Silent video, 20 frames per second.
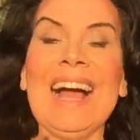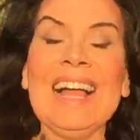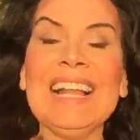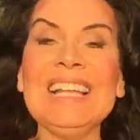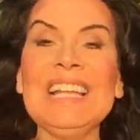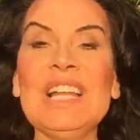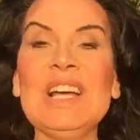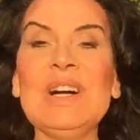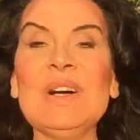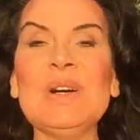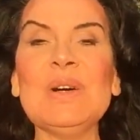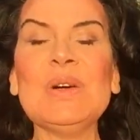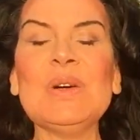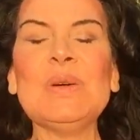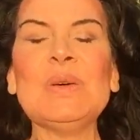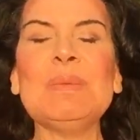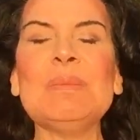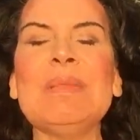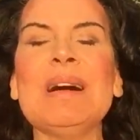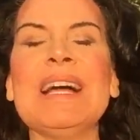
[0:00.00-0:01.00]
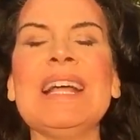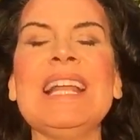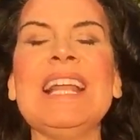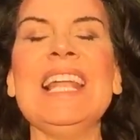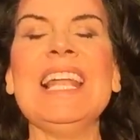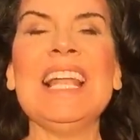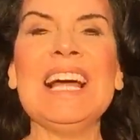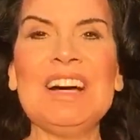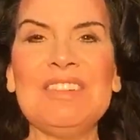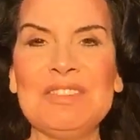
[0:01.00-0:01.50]
Hello, my
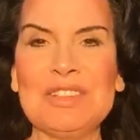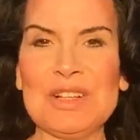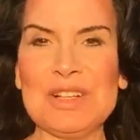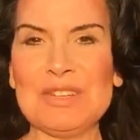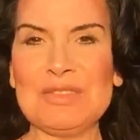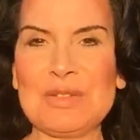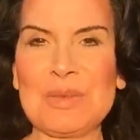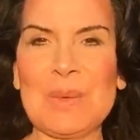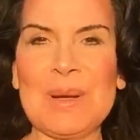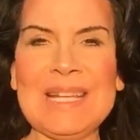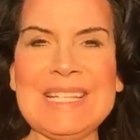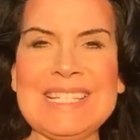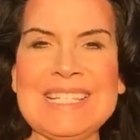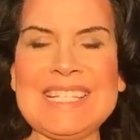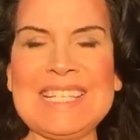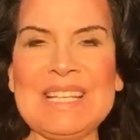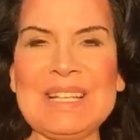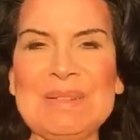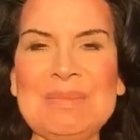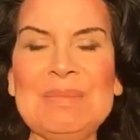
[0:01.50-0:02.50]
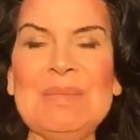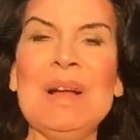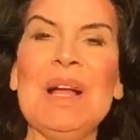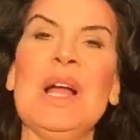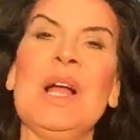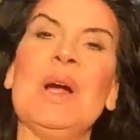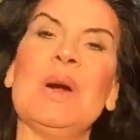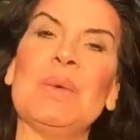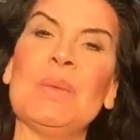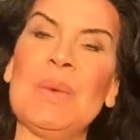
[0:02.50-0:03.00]
lover of wisdom.
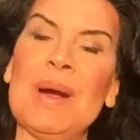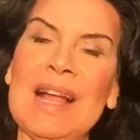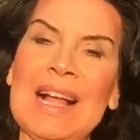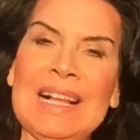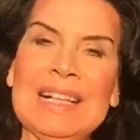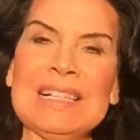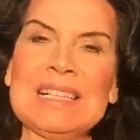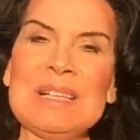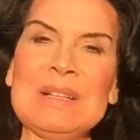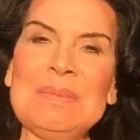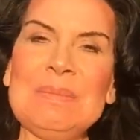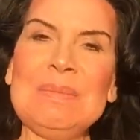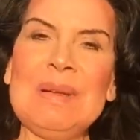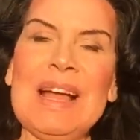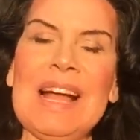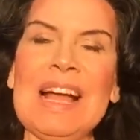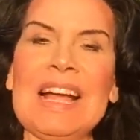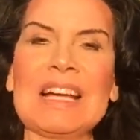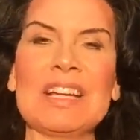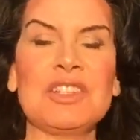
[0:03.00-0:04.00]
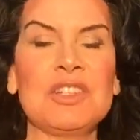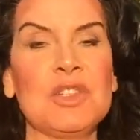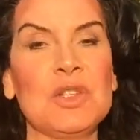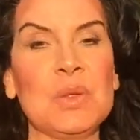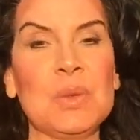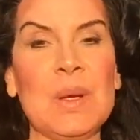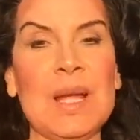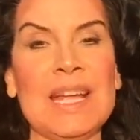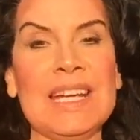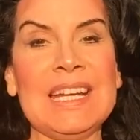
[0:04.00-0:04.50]
Welcome back
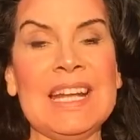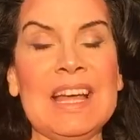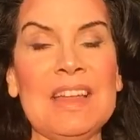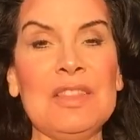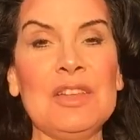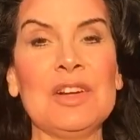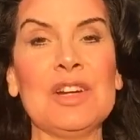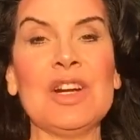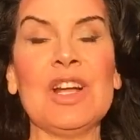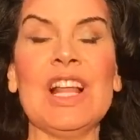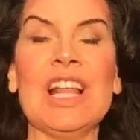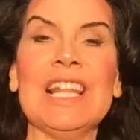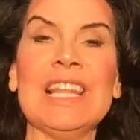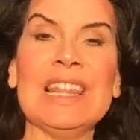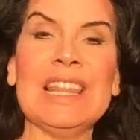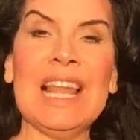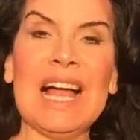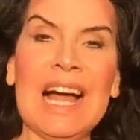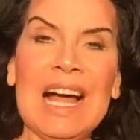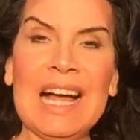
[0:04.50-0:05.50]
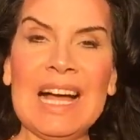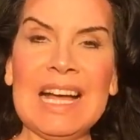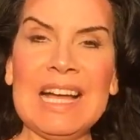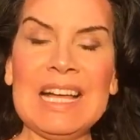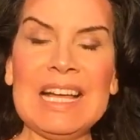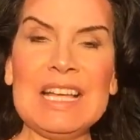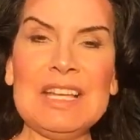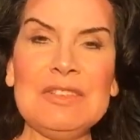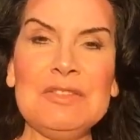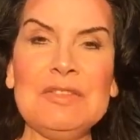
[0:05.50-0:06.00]
to another
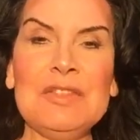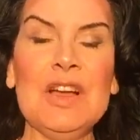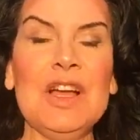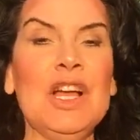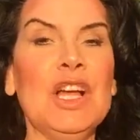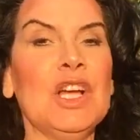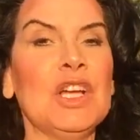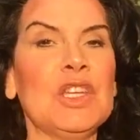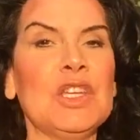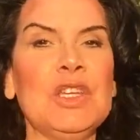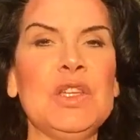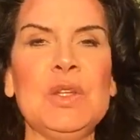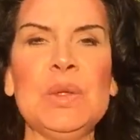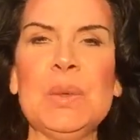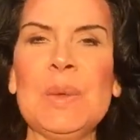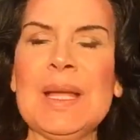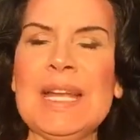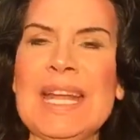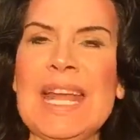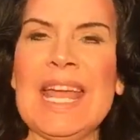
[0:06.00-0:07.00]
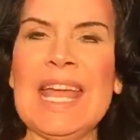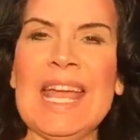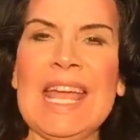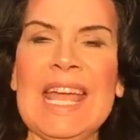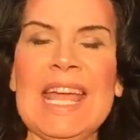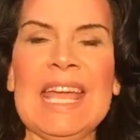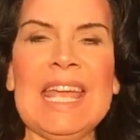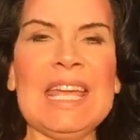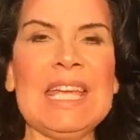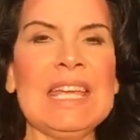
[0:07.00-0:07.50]
live Q and
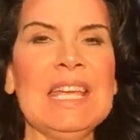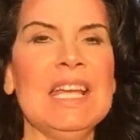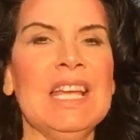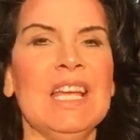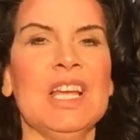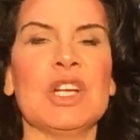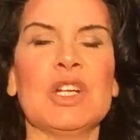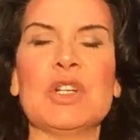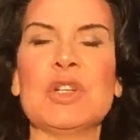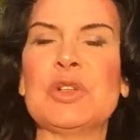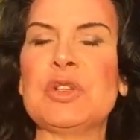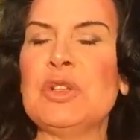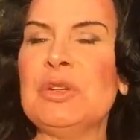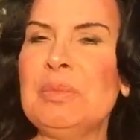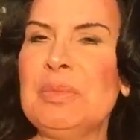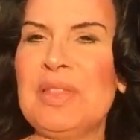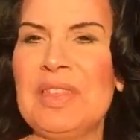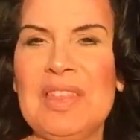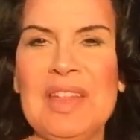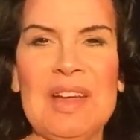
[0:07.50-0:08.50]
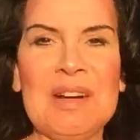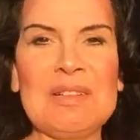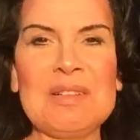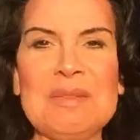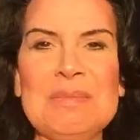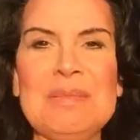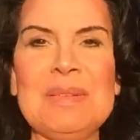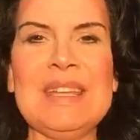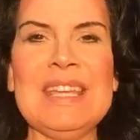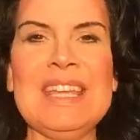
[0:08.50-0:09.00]
A, group
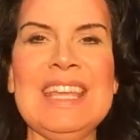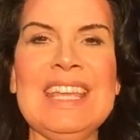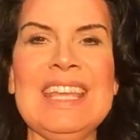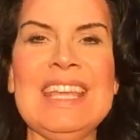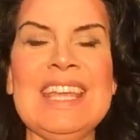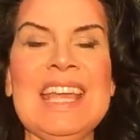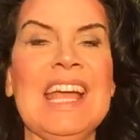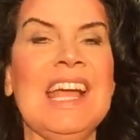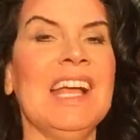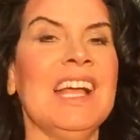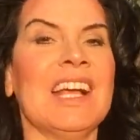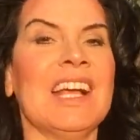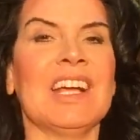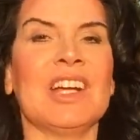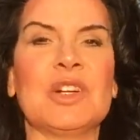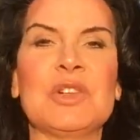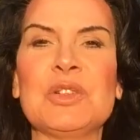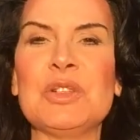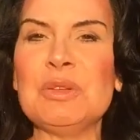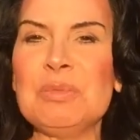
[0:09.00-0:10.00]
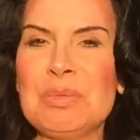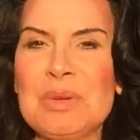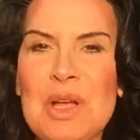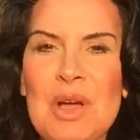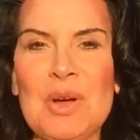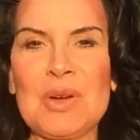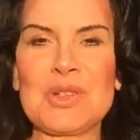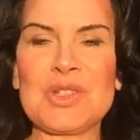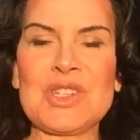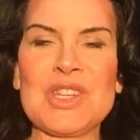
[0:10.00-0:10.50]
therapy, group
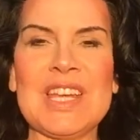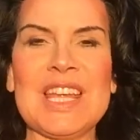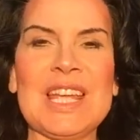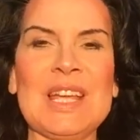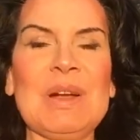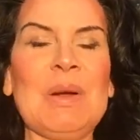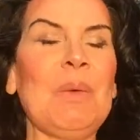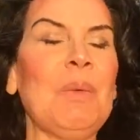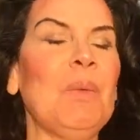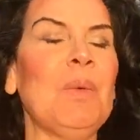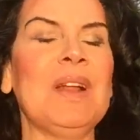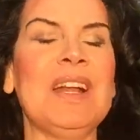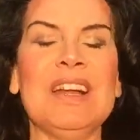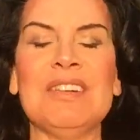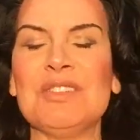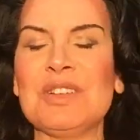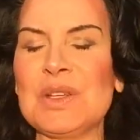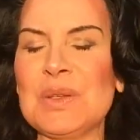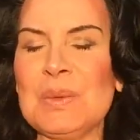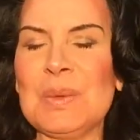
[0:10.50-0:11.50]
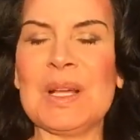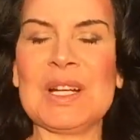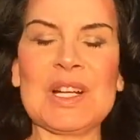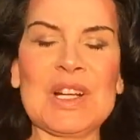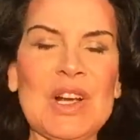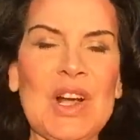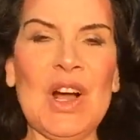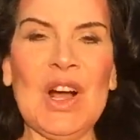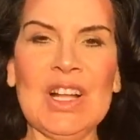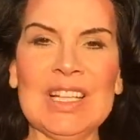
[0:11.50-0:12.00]
coaching, whatever you want to
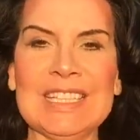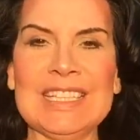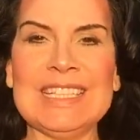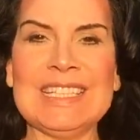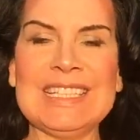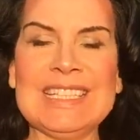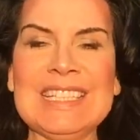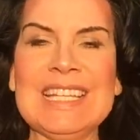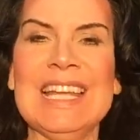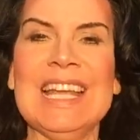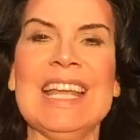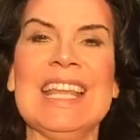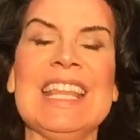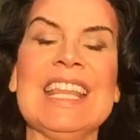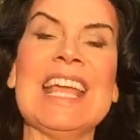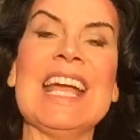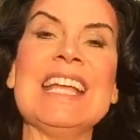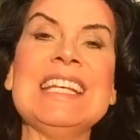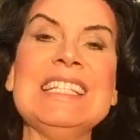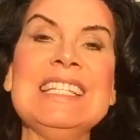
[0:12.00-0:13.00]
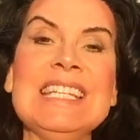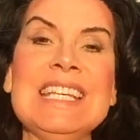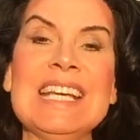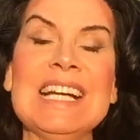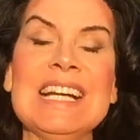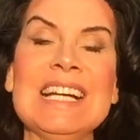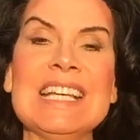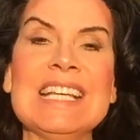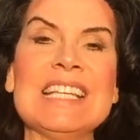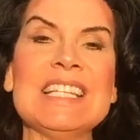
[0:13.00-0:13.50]
call it. The
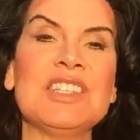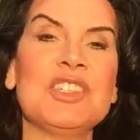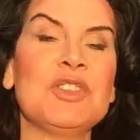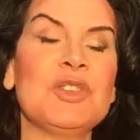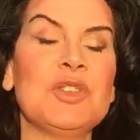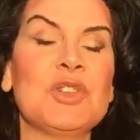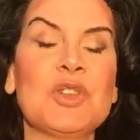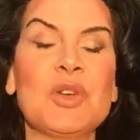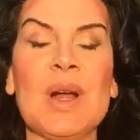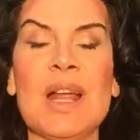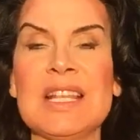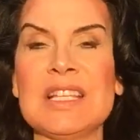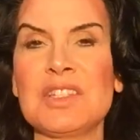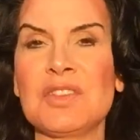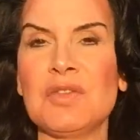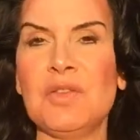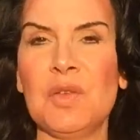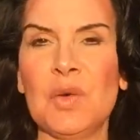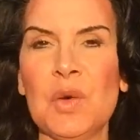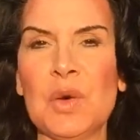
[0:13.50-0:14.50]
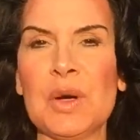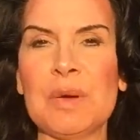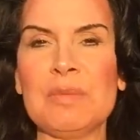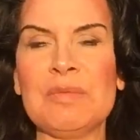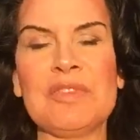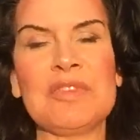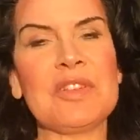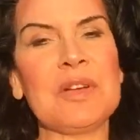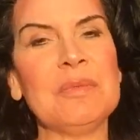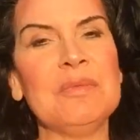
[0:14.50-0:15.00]
idea is to transform
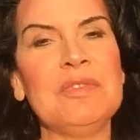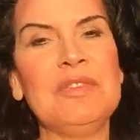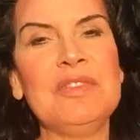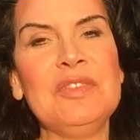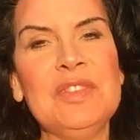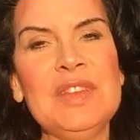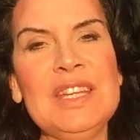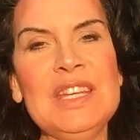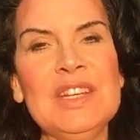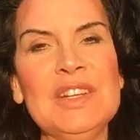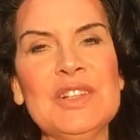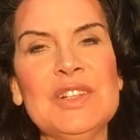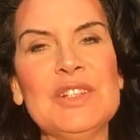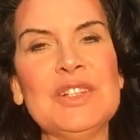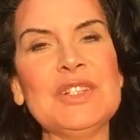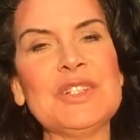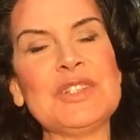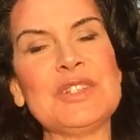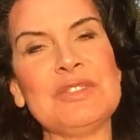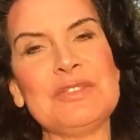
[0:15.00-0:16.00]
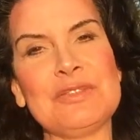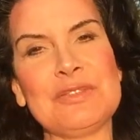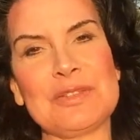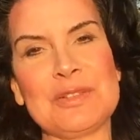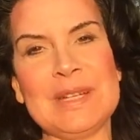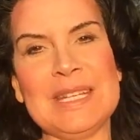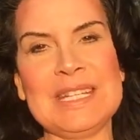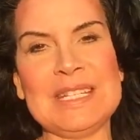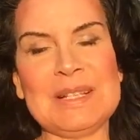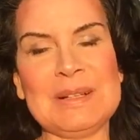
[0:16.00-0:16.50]
from fear to
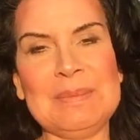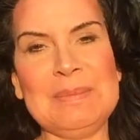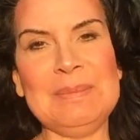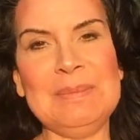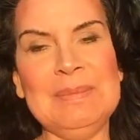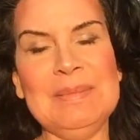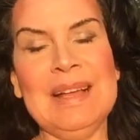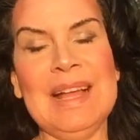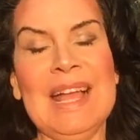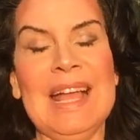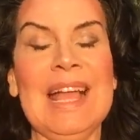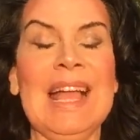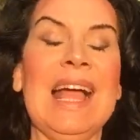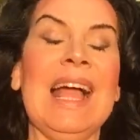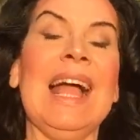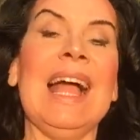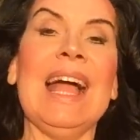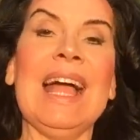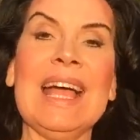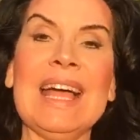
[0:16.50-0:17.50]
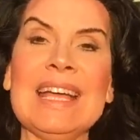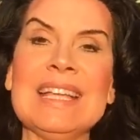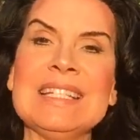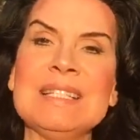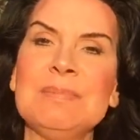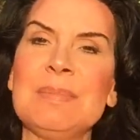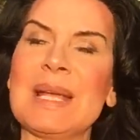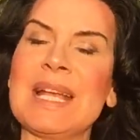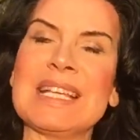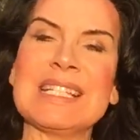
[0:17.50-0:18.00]
freedom.
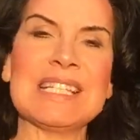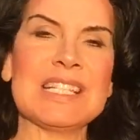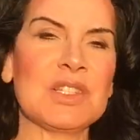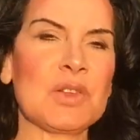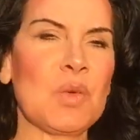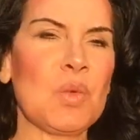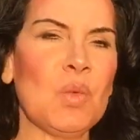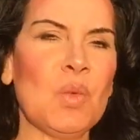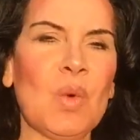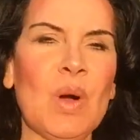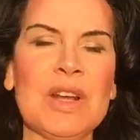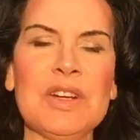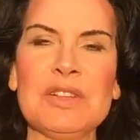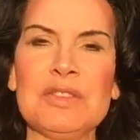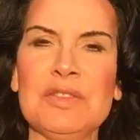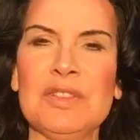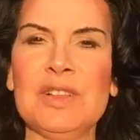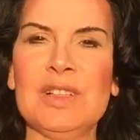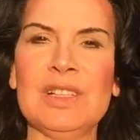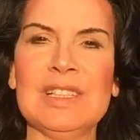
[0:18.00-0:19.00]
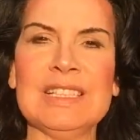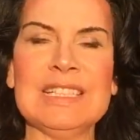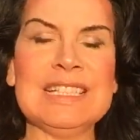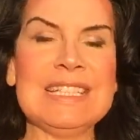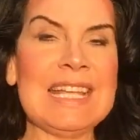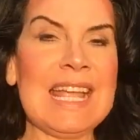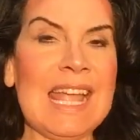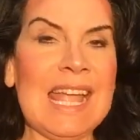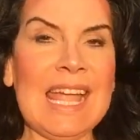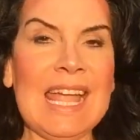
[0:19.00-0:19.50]
And because it's a wonderful
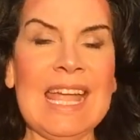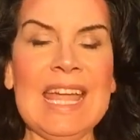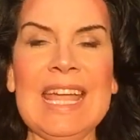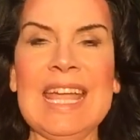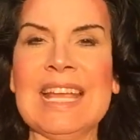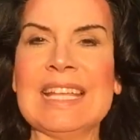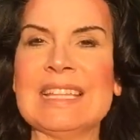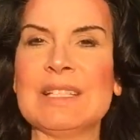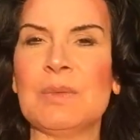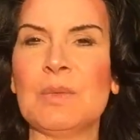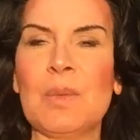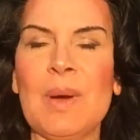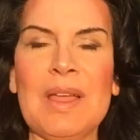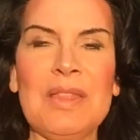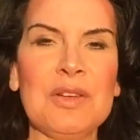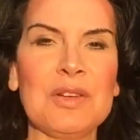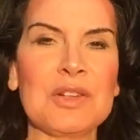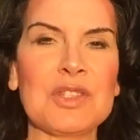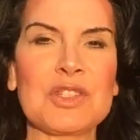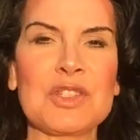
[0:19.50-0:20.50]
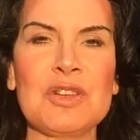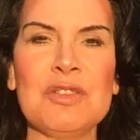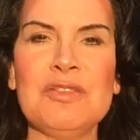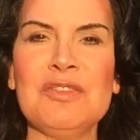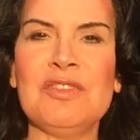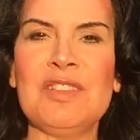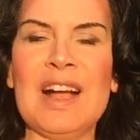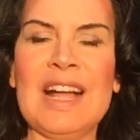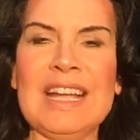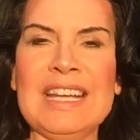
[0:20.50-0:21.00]
day and the weather is so
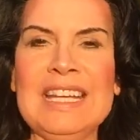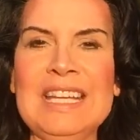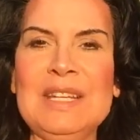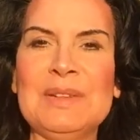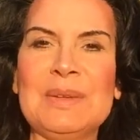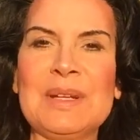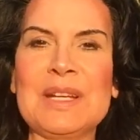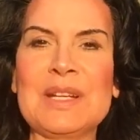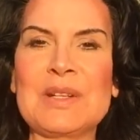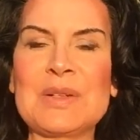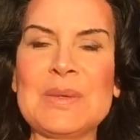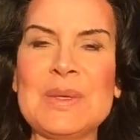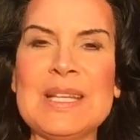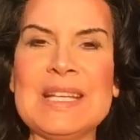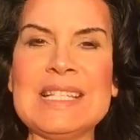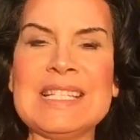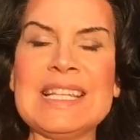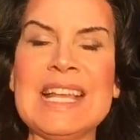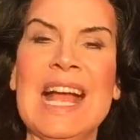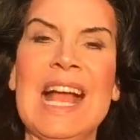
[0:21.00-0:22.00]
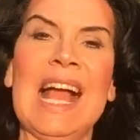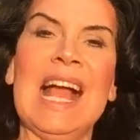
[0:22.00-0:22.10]
fine here in Greece,